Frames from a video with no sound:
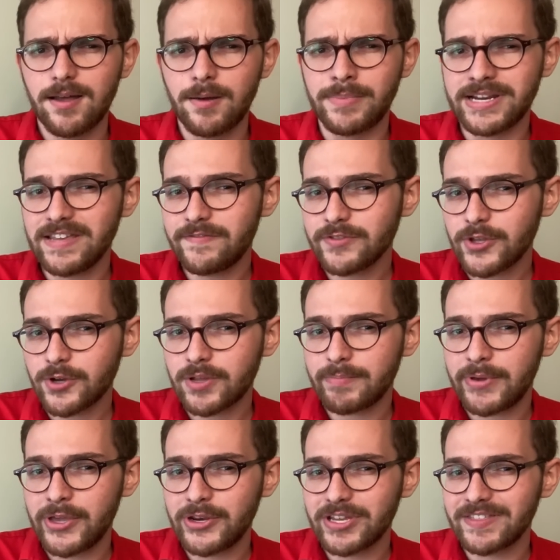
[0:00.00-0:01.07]
But even though
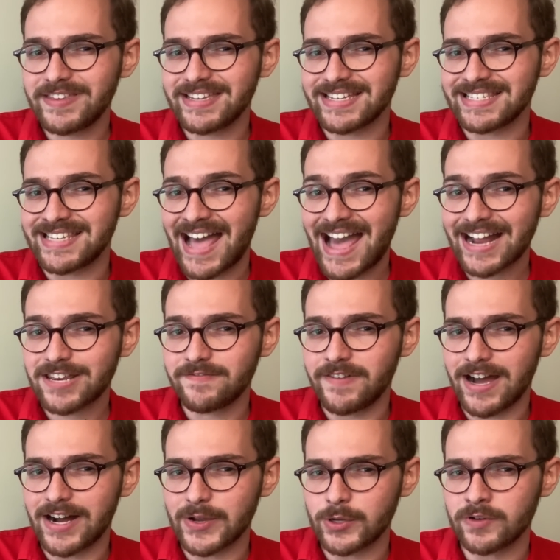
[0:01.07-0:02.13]
computing the exact
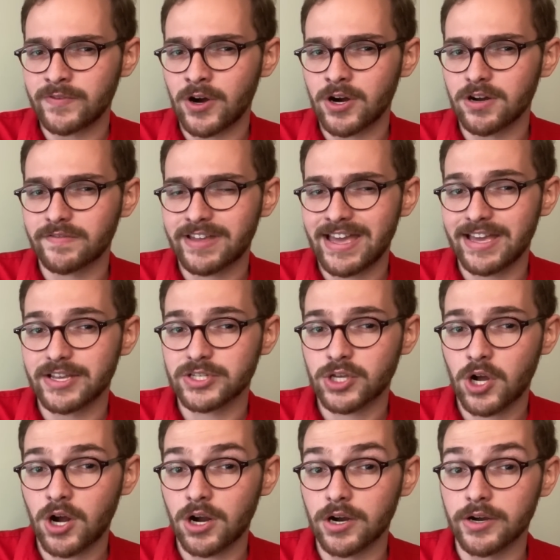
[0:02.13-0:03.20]
value of R of k is
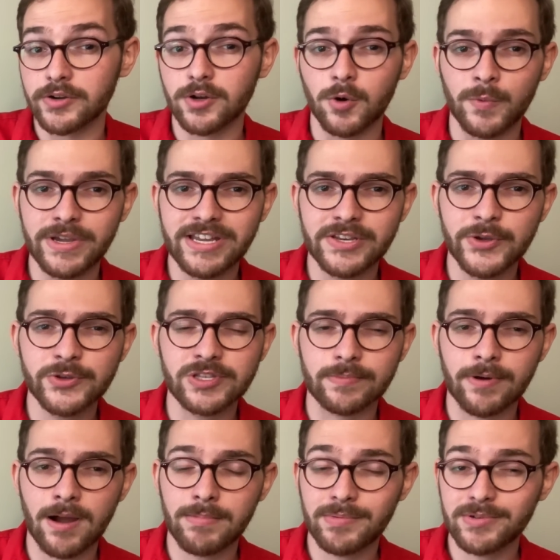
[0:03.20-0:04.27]
hard, we can use
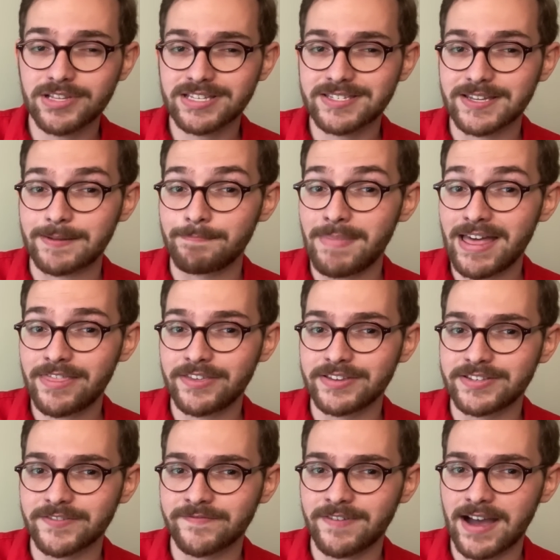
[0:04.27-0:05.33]
the probabilistic
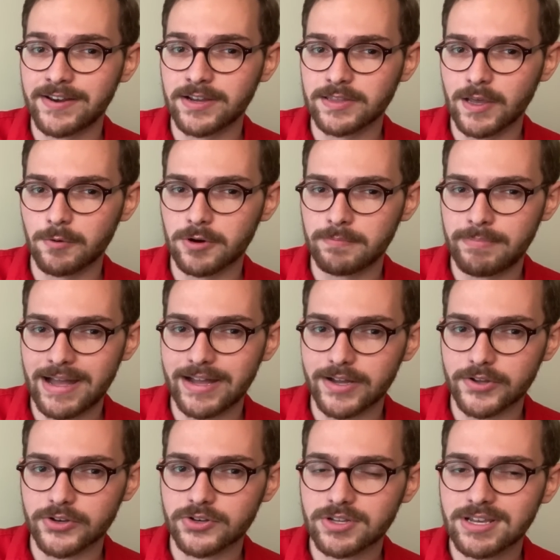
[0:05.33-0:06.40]
method to find a lower
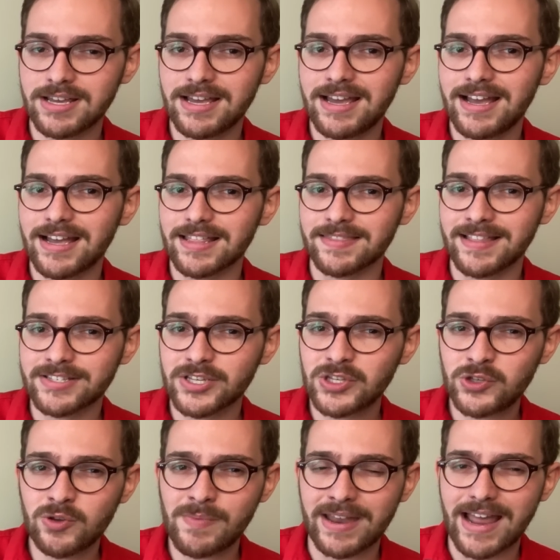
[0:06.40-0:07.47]
bound. Let's
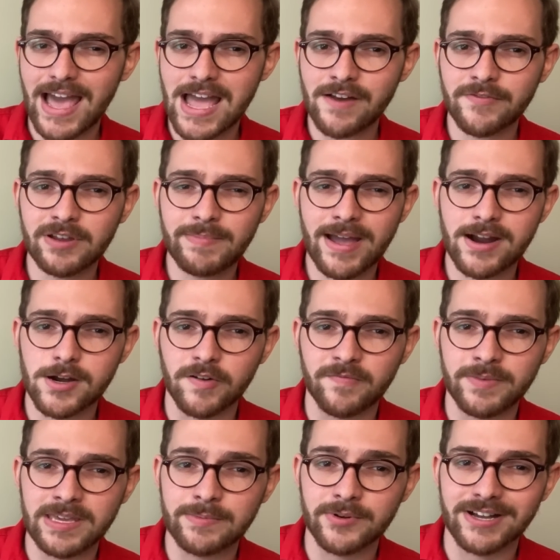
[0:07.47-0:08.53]
assume that every pair
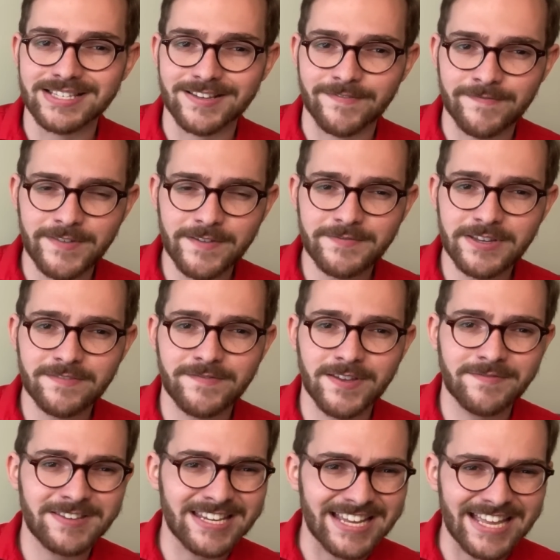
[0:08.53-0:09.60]
of people has a
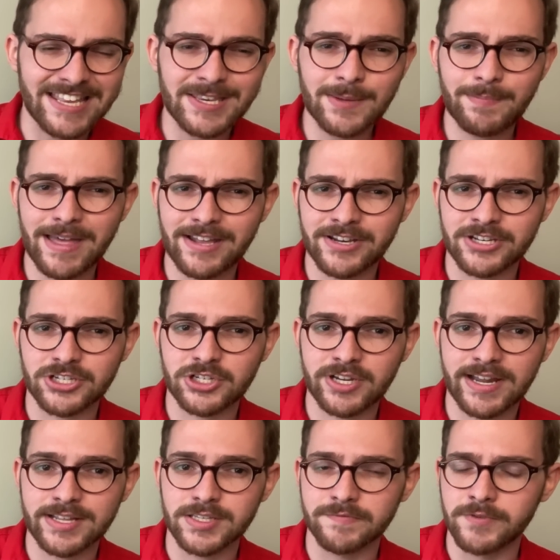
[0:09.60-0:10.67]
50-50 independent
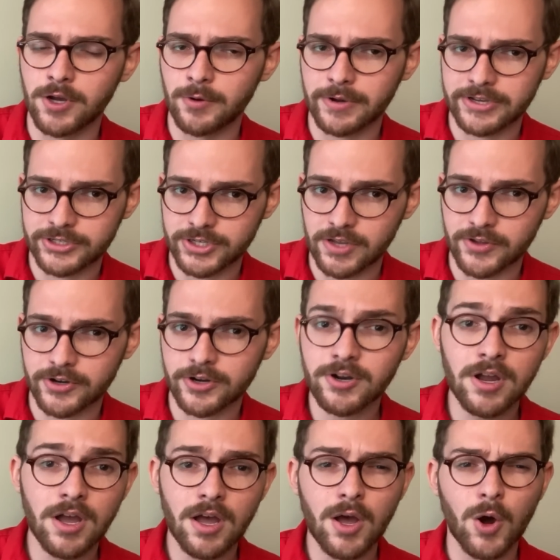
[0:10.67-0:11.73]
chance of knowing each
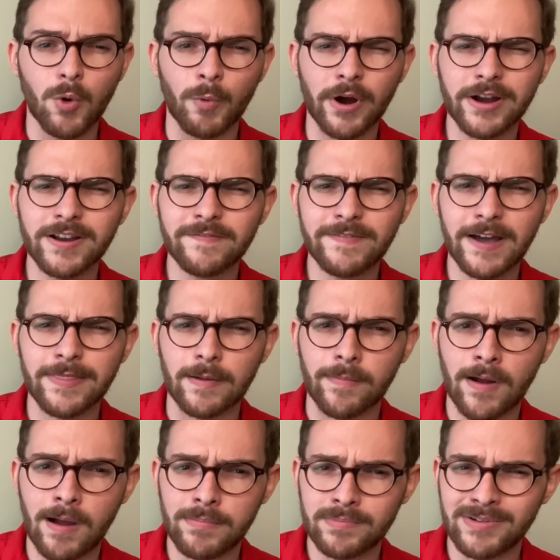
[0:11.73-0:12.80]
other. We're going to find the
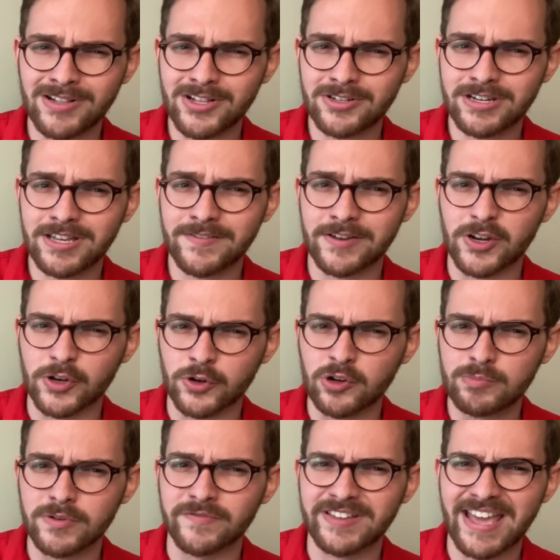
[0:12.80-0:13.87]
probability that a
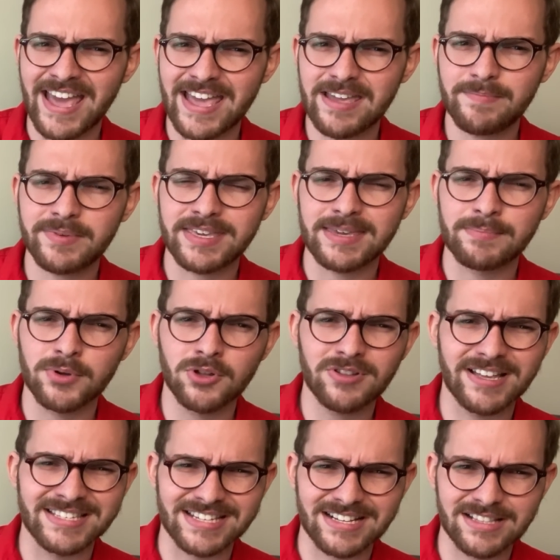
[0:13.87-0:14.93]
group of k
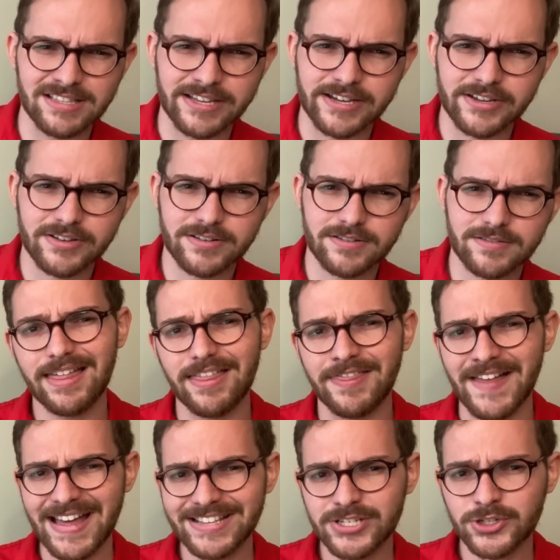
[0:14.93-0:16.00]
people is a clique.
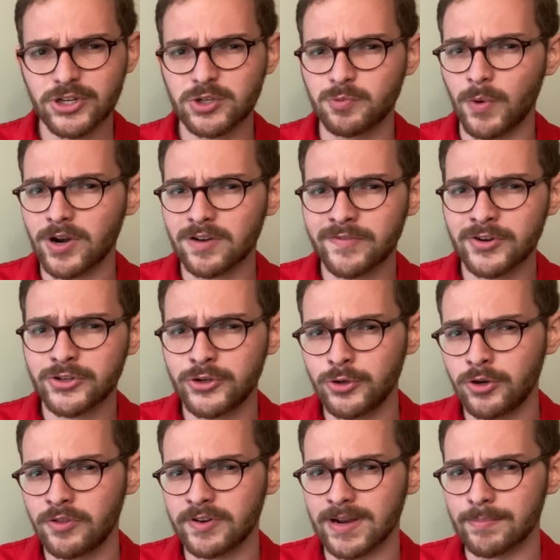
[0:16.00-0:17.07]
That's just 1 over
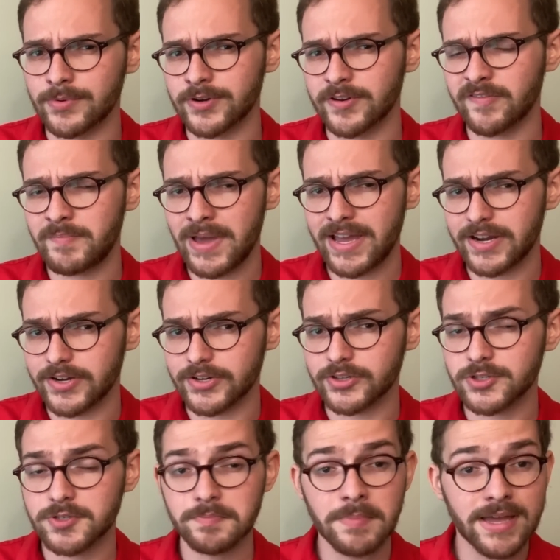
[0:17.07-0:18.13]
2 to the number of
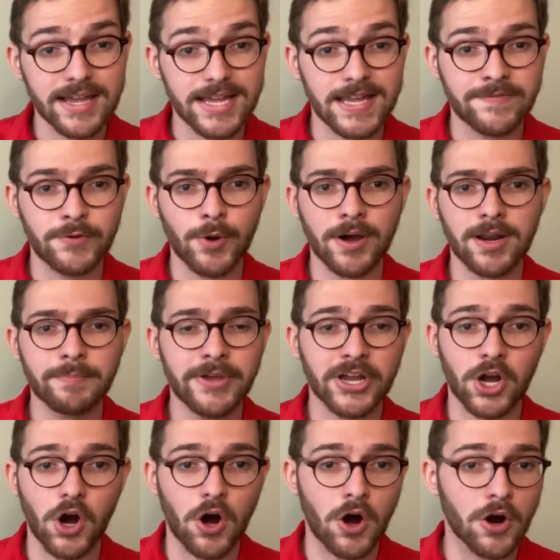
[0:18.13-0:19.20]
pairs. If you want to
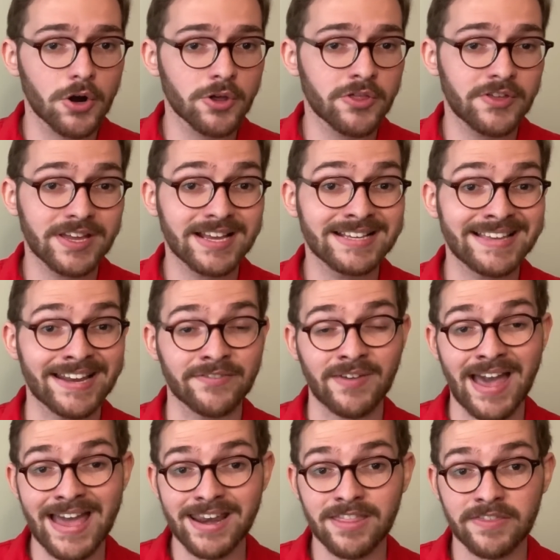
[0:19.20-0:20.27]
pick r things out of
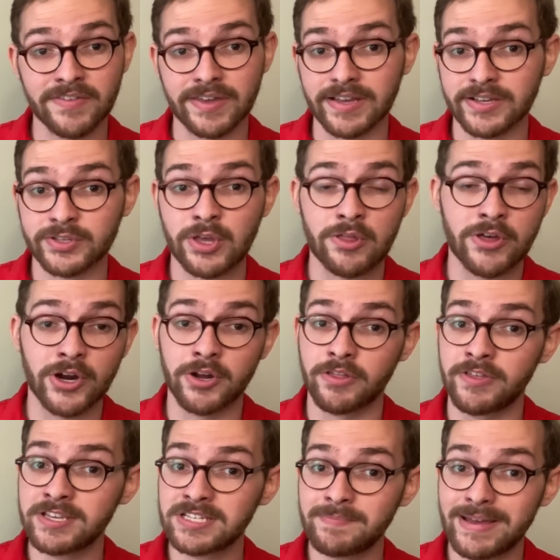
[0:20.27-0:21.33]
n things, there are
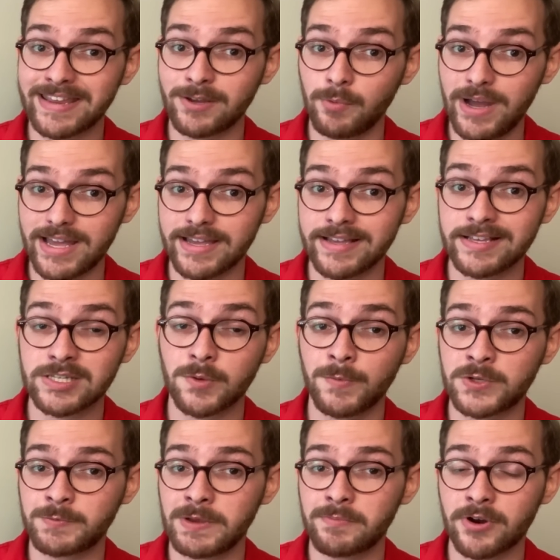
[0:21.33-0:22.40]
this many ways,
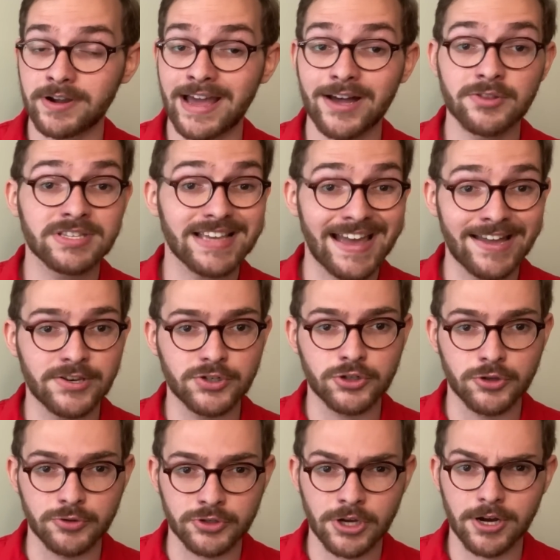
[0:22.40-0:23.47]
which we pronounce n
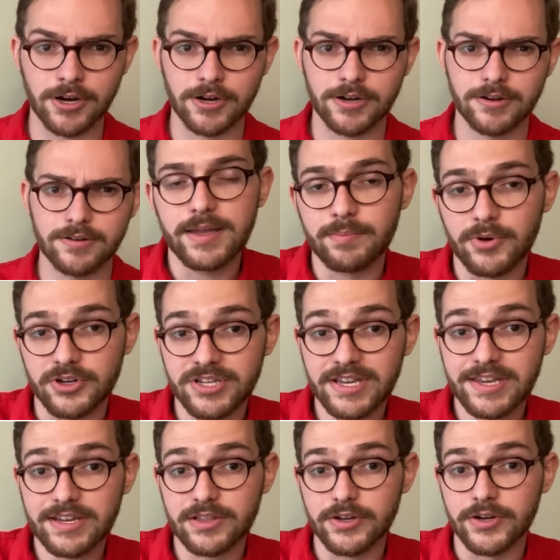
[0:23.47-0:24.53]
choose r. In
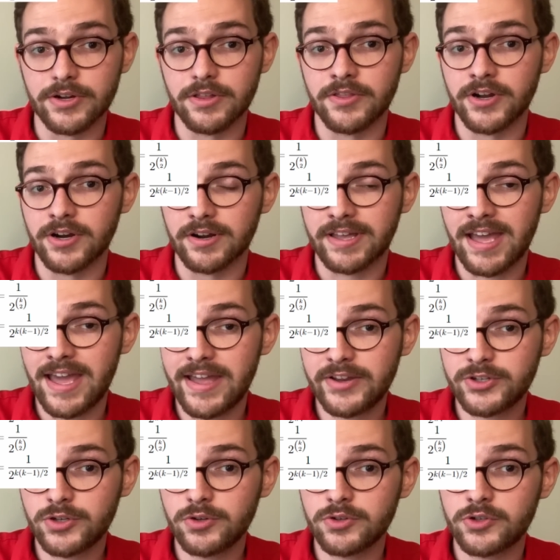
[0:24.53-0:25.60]
particular, there are k
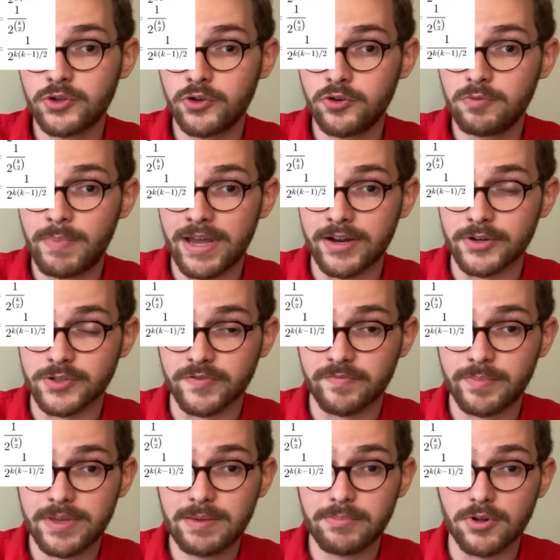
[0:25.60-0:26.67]
choose 2 pairs
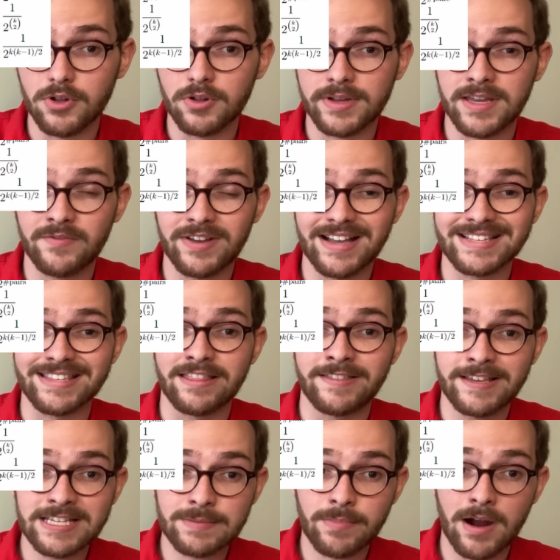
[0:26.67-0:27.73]
of people, giving us
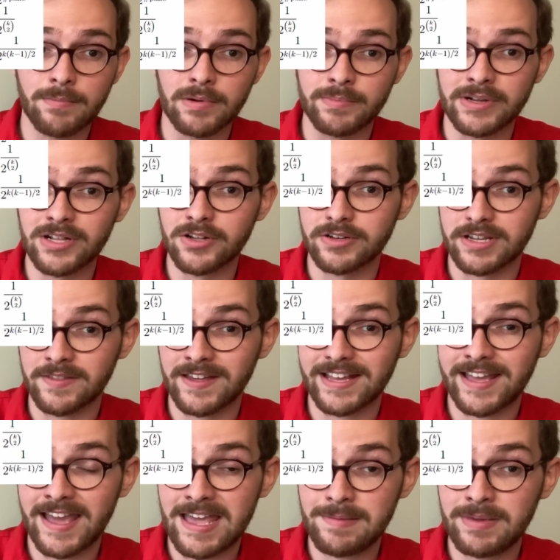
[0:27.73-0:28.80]
this probability
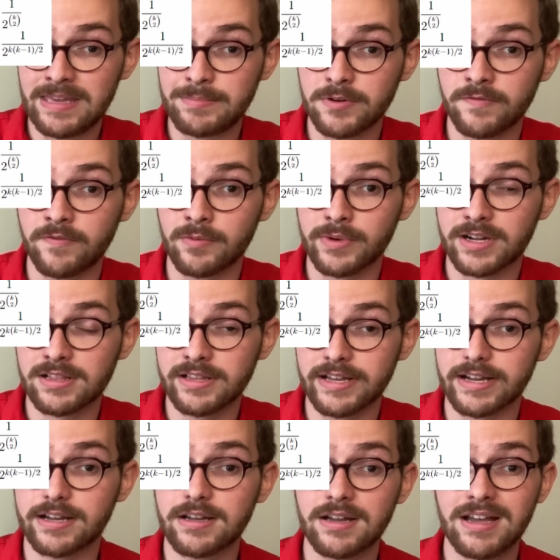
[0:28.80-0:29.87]
that k people form a
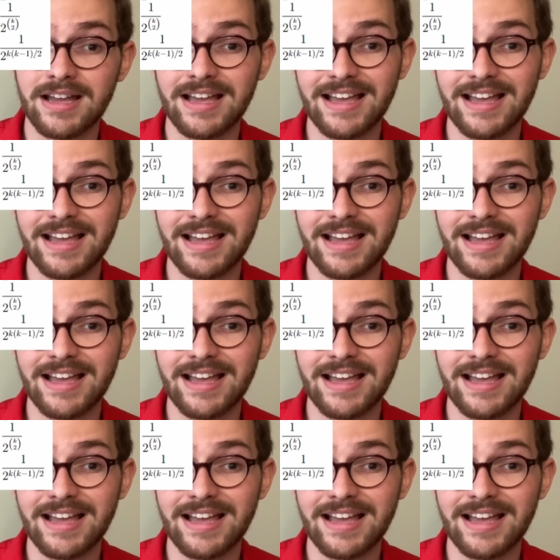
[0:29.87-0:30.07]
clique.